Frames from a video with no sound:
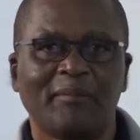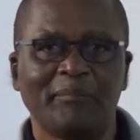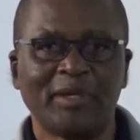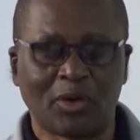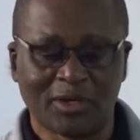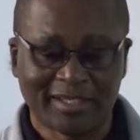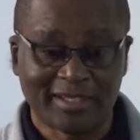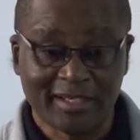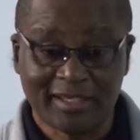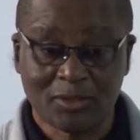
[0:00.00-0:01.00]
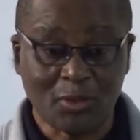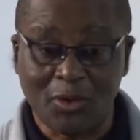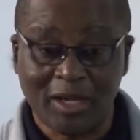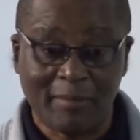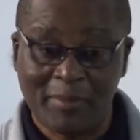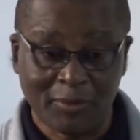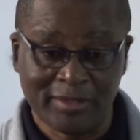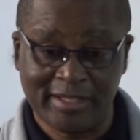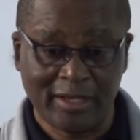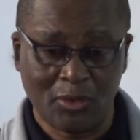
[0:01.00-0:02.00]
Because this is all
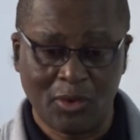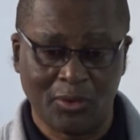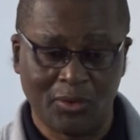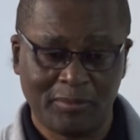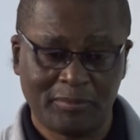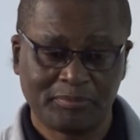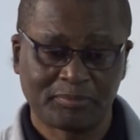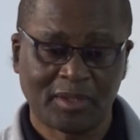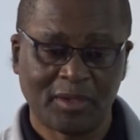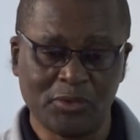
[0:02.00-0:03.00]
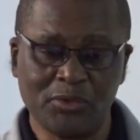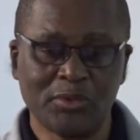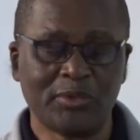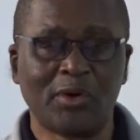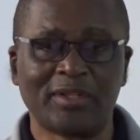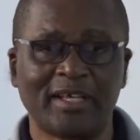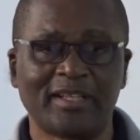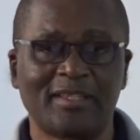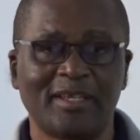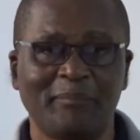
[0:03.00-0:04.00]
about the law, you know
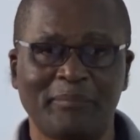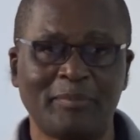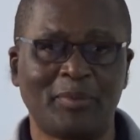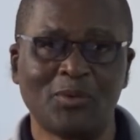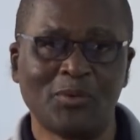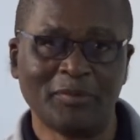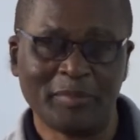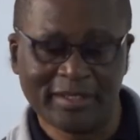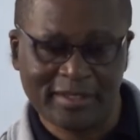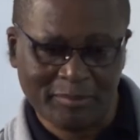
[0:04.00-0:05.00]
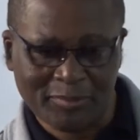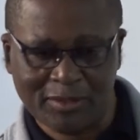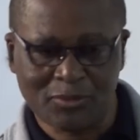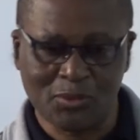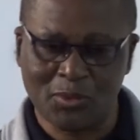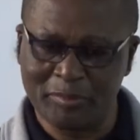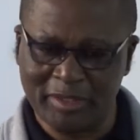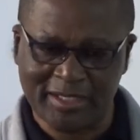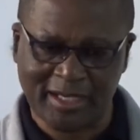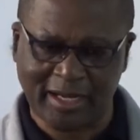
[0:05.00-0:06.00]
that people will be tempted to
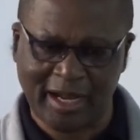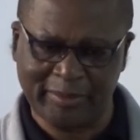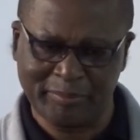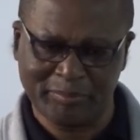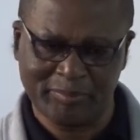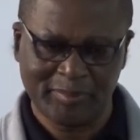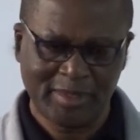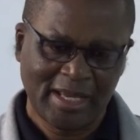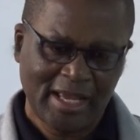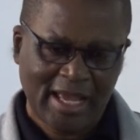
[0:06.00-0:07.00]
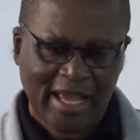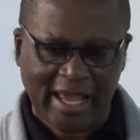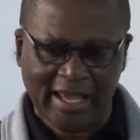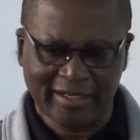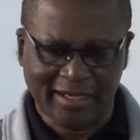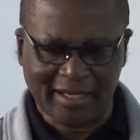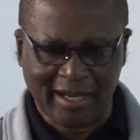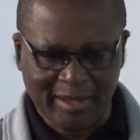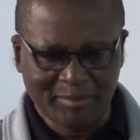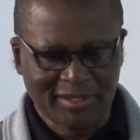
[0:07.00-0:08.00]
commit crime. And
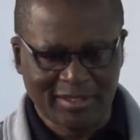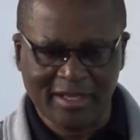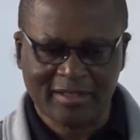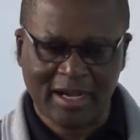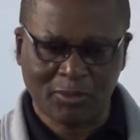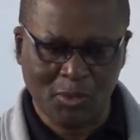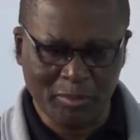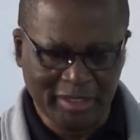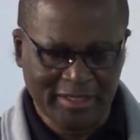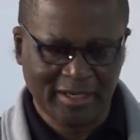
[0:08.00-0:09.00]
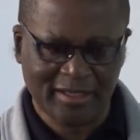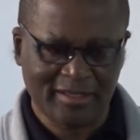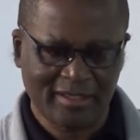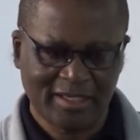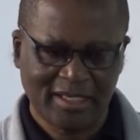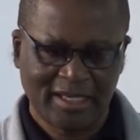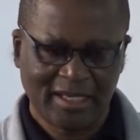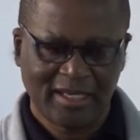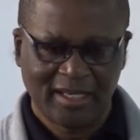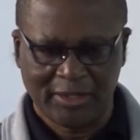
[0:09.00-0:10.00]
crimes that are committed
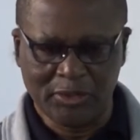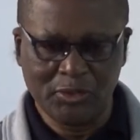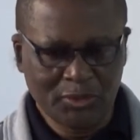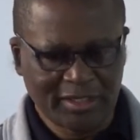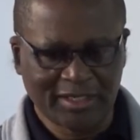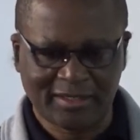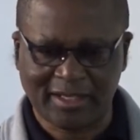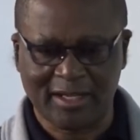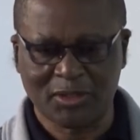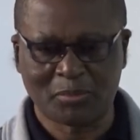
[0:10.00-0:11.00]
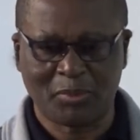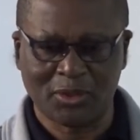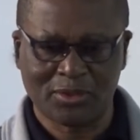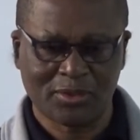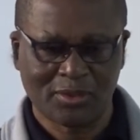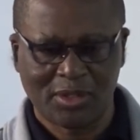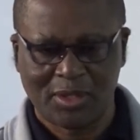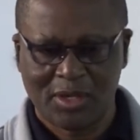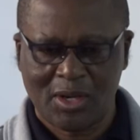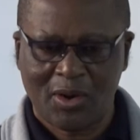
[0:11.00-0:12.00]
using transport
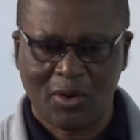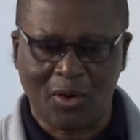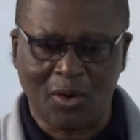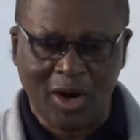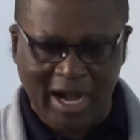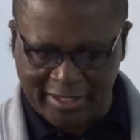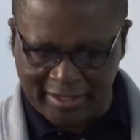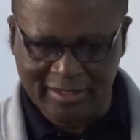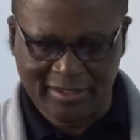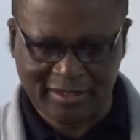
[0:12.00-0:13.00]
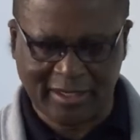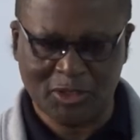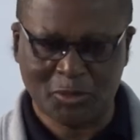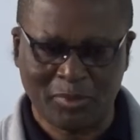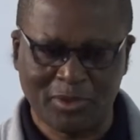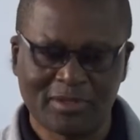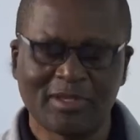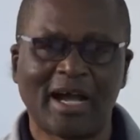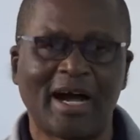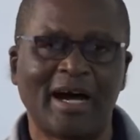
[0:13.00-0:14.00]
or against transport
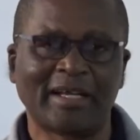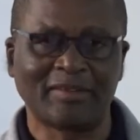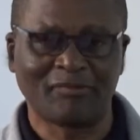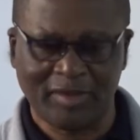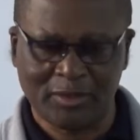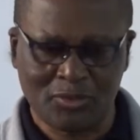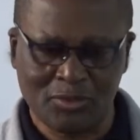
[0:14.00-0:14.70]
are referred